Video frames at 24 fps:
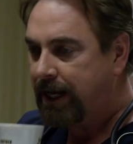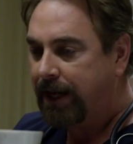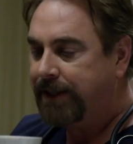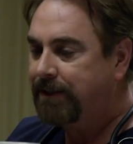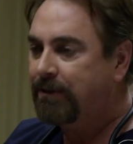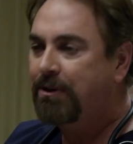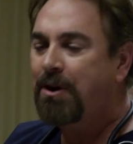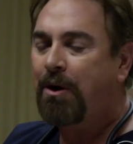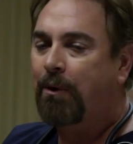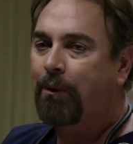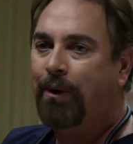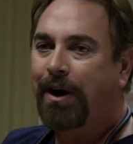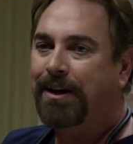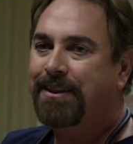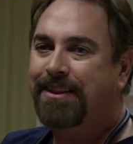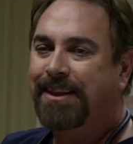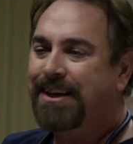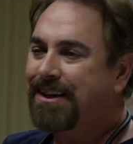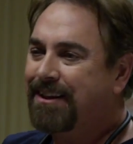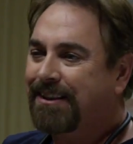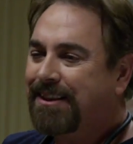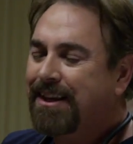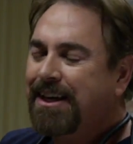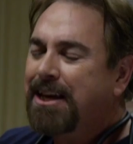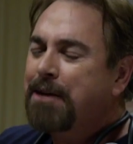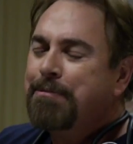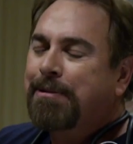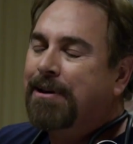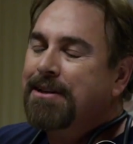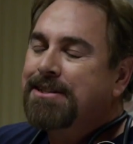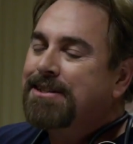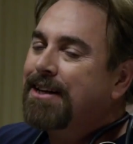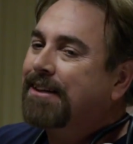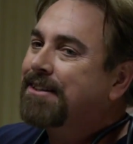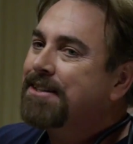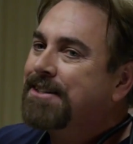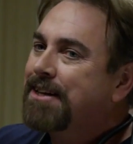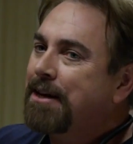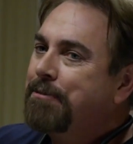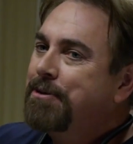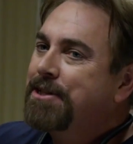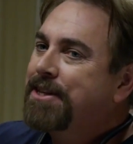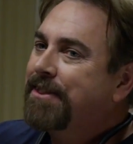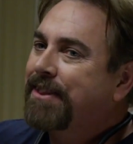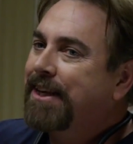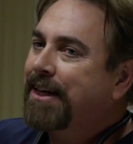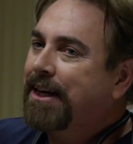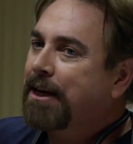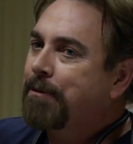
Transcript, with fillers: no, I think thinking about it's not the same as thinking